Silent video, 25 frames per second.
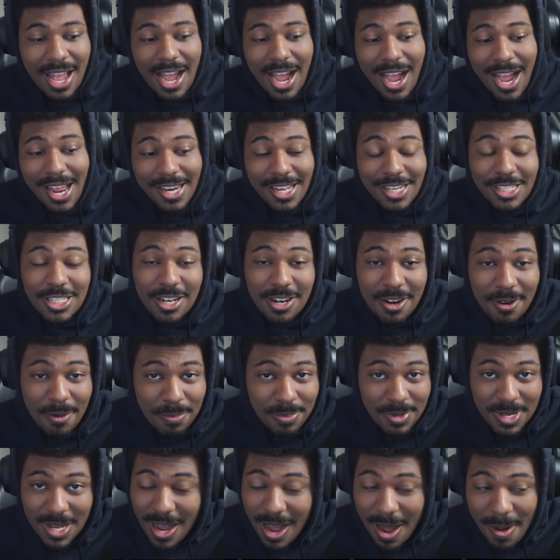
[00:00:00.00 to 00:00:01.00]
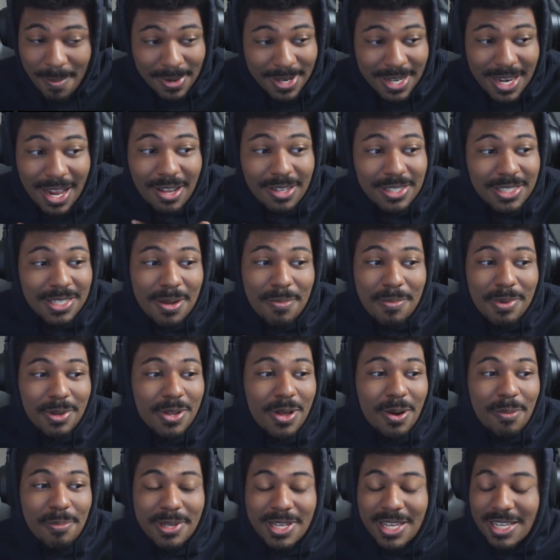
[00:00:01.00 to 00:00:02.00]
I need y'all to comment down some
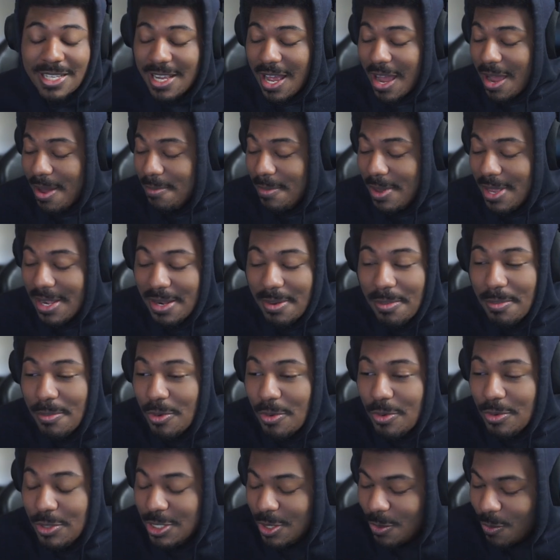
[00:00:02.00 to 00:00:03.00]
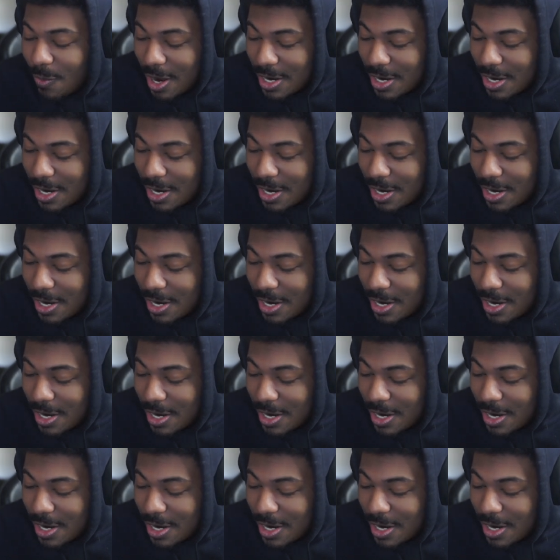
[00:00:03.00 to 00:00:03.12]
below because I'm in the mood to